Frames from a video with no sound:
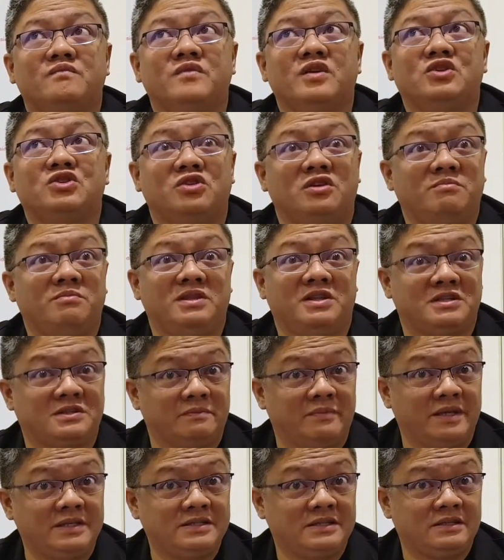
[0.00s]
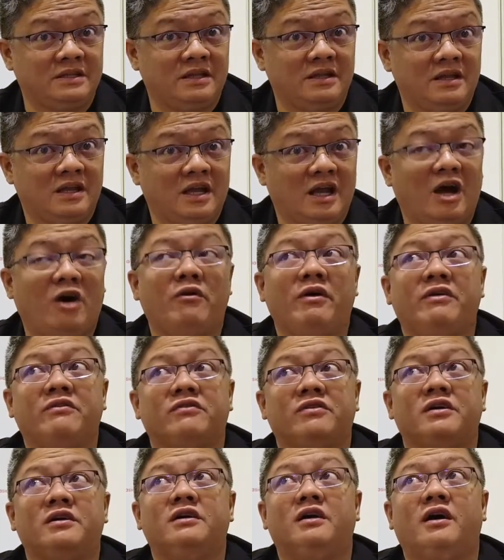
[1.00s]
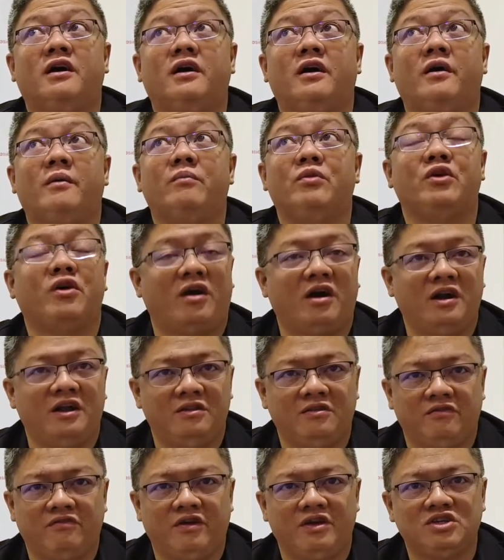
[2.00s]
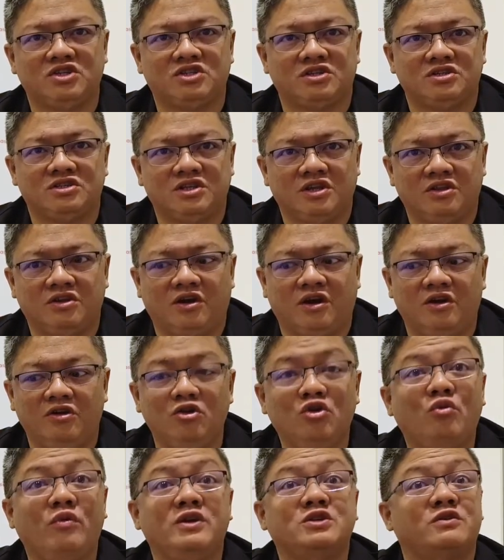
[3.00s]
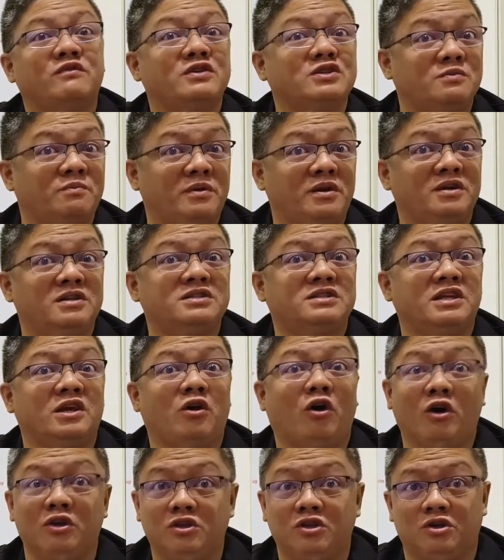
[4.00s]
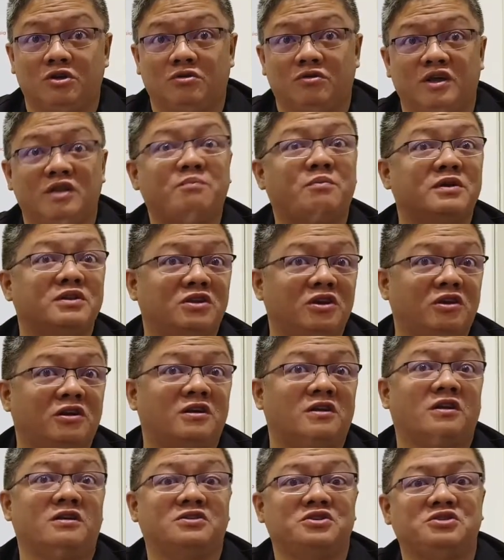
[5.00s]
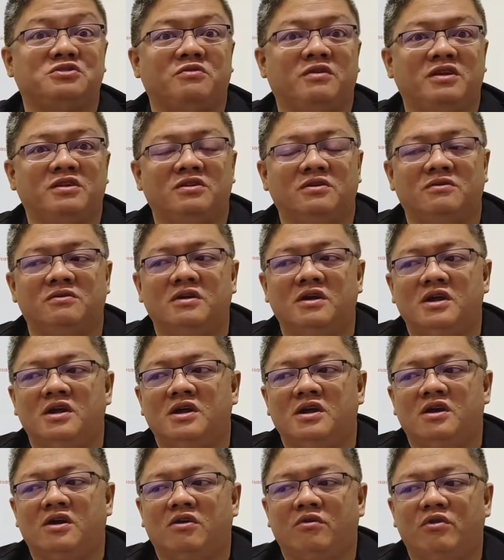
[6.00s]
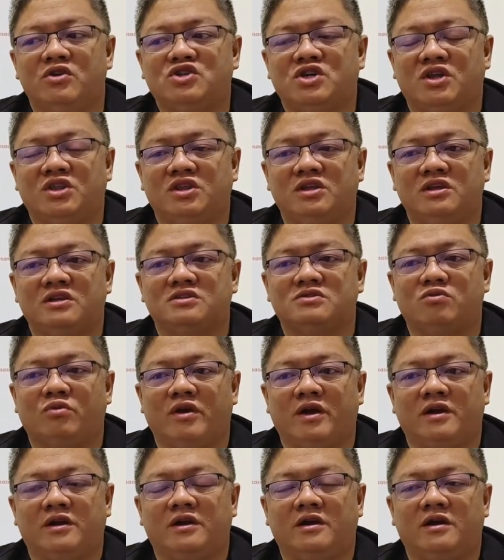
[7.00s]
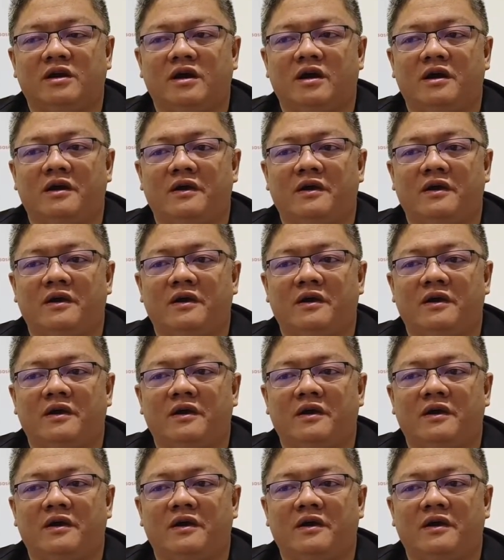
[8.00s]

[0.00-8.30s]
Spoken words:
it shouldn't be dismissed. However, there are innovations and there are new ways of experiencing audio, in particular, not just radio, which I think is where